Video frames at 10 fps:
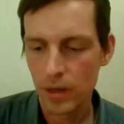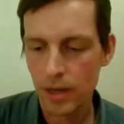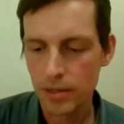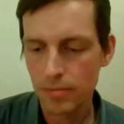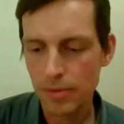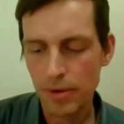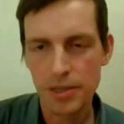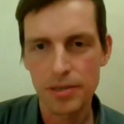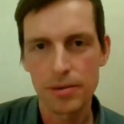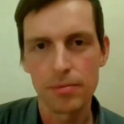Yeah, so maybe I
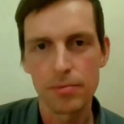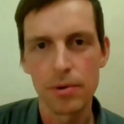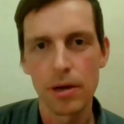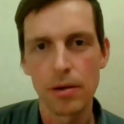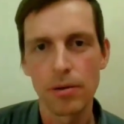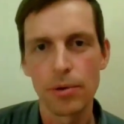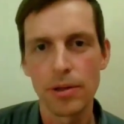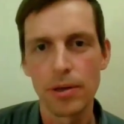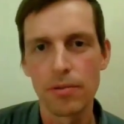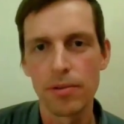just
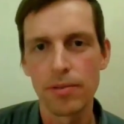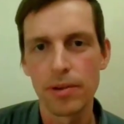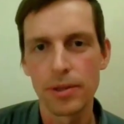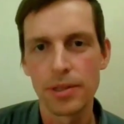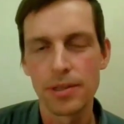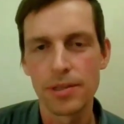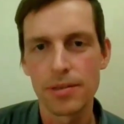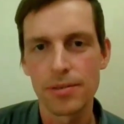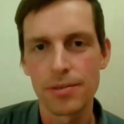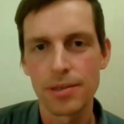quickly overview what
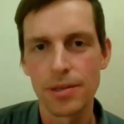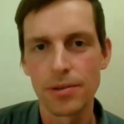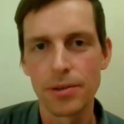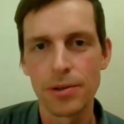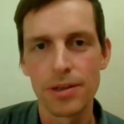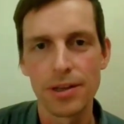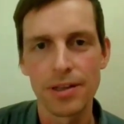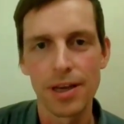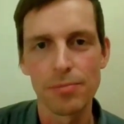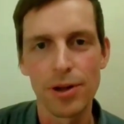this single
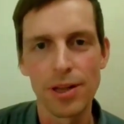nucleotide